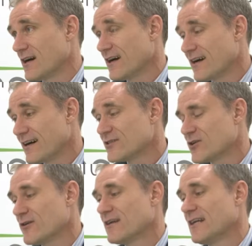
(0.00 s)
I
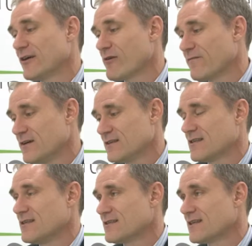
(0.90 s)
jokingly refer
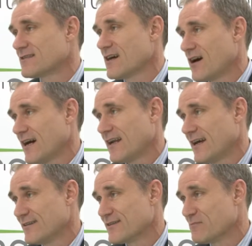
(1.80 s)
to this as the
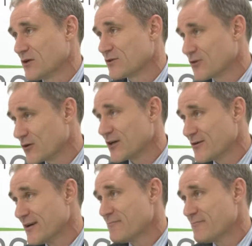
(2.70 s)
Highlander model. You